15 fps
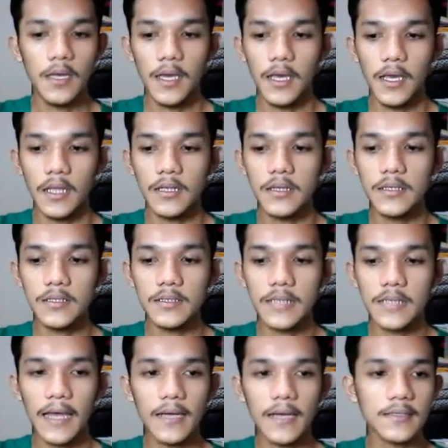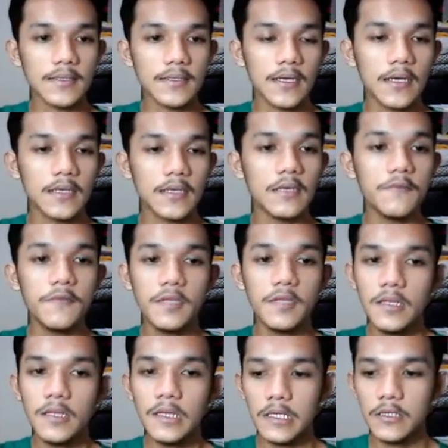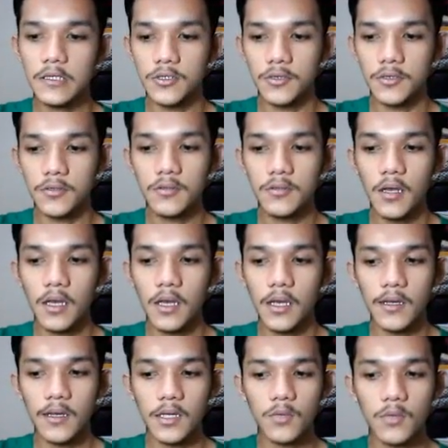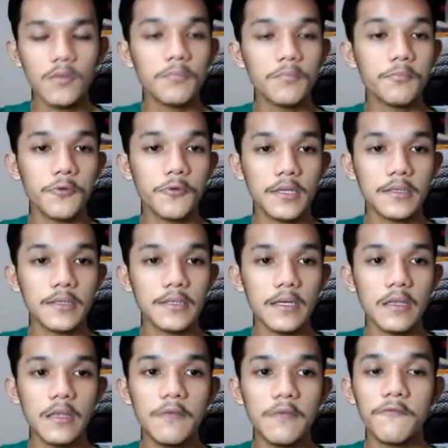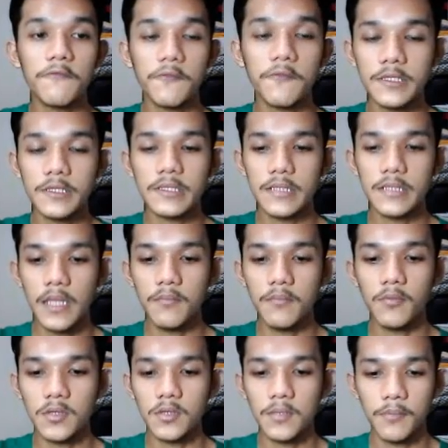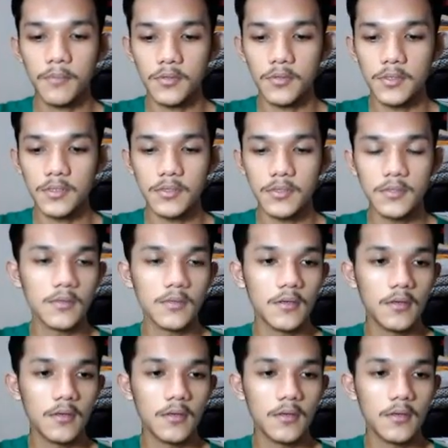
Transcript: and in this task, given an integer, it will print the first 10 multiples.